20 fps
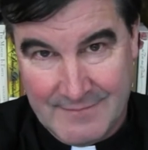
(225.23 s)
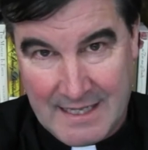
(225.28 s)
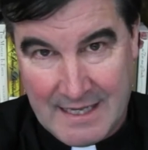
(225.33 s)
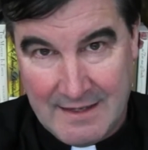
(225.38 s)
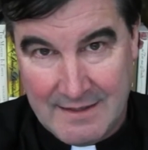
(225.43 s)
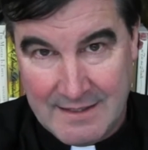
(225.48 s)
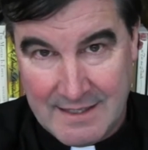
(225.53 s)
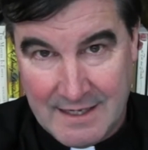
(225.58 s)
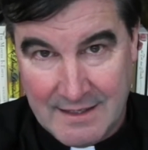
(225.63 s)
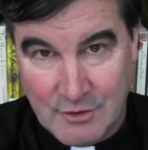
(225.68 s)

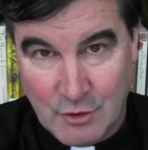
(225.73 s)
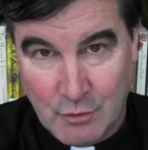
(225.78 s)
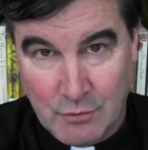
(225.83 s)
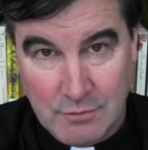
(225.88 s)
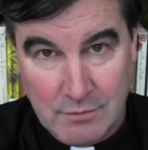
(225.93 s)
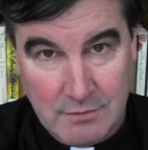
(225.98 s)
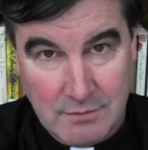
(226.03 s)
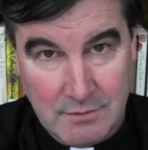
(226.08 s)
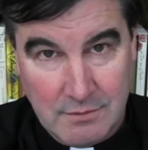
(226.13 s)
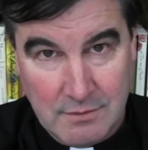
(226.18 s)
And Daniel
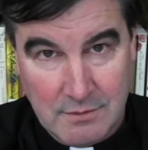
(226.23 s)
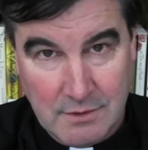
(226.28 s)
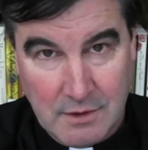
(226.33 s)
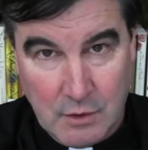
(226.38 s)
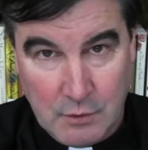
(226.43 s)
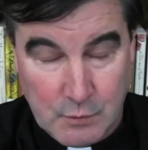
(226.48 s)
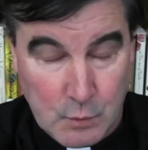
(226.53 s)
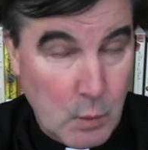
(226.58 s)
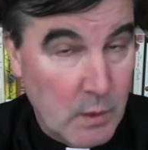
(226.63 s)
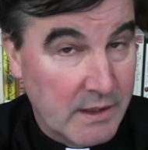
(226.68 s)

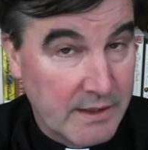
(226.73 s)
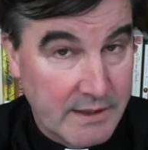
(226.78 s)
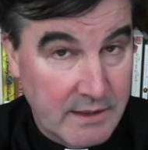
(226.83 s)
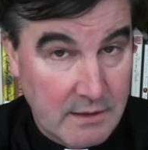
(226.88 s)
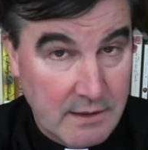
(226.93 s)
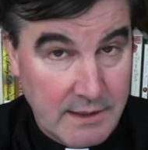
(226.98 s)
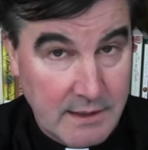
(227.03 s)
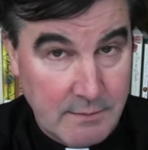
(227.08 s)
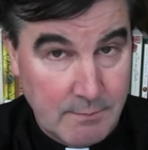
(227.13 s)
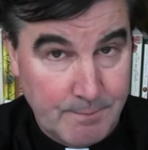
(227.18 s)
goes
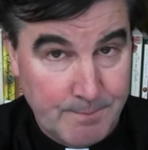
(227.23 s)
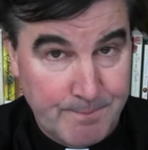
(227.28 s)
willingly.